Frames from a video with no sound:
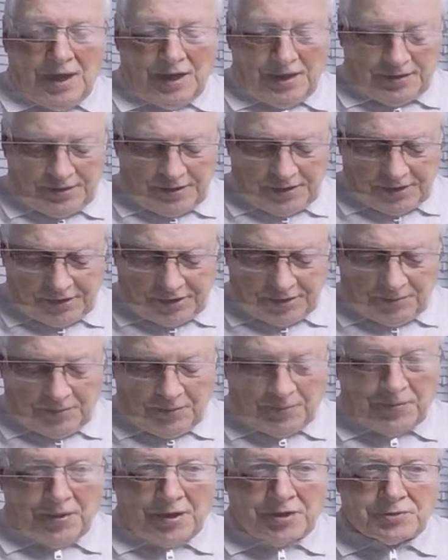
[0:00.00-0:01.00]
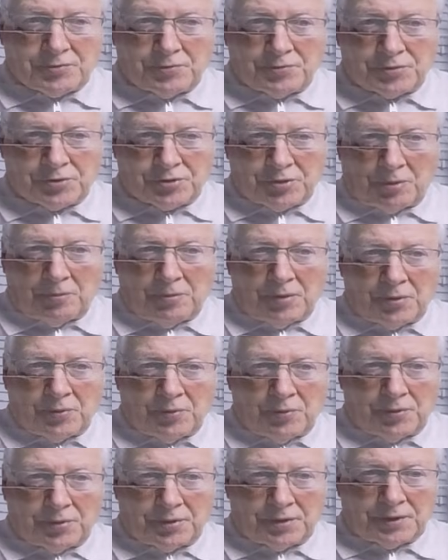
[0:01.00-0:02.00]
and a double press will stop
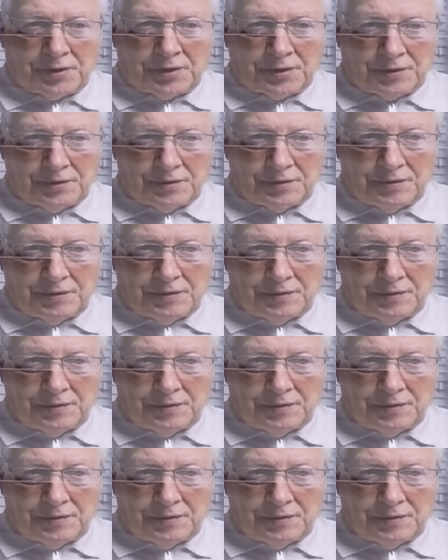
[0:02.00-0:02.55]
recording.